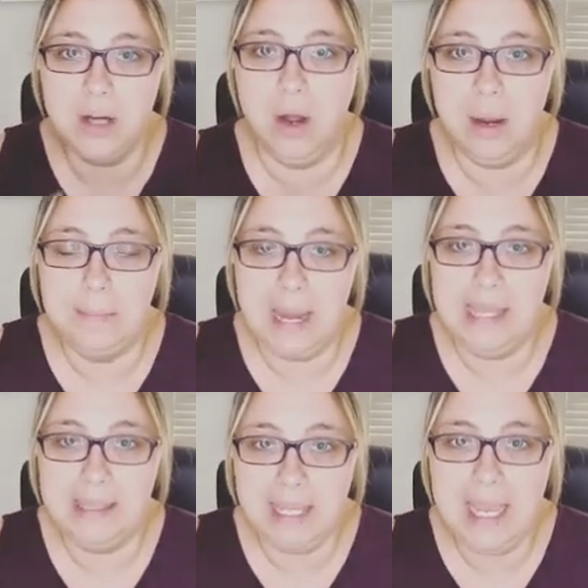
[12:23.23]
on
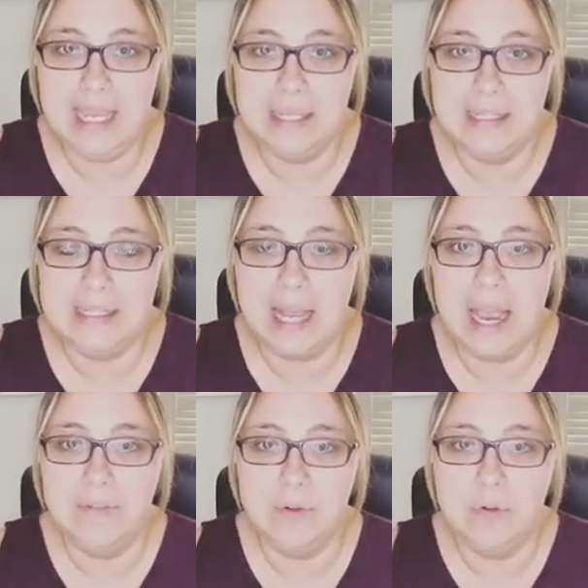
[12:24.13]
my things,
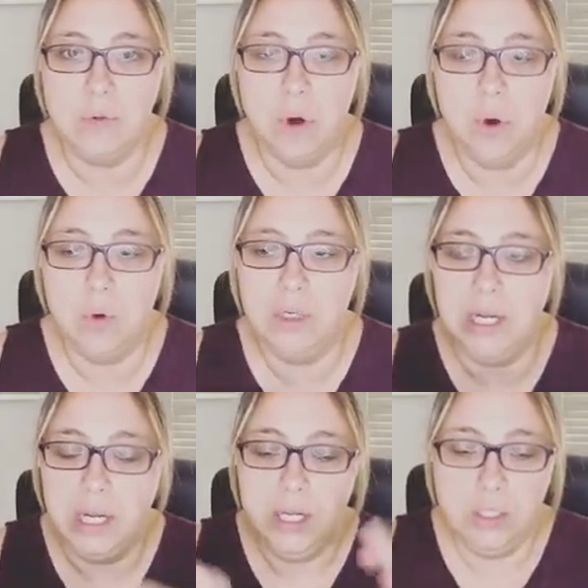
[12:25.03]
I've grown,